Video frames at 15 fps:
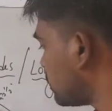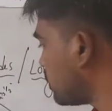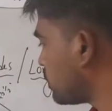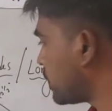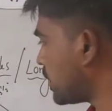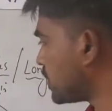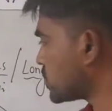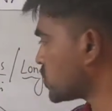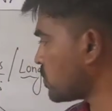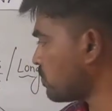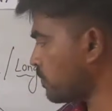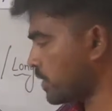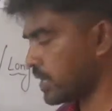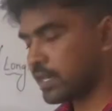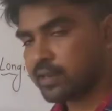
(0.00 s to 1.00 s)
not
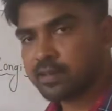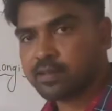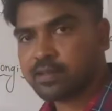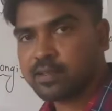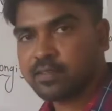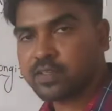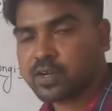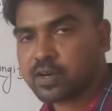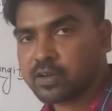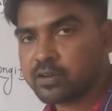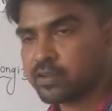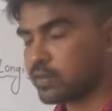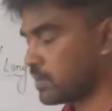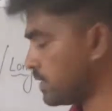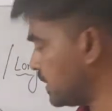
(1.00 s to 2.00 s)
somewhere in the
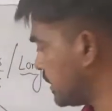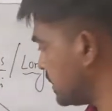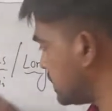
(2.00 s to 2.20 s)
corner. It is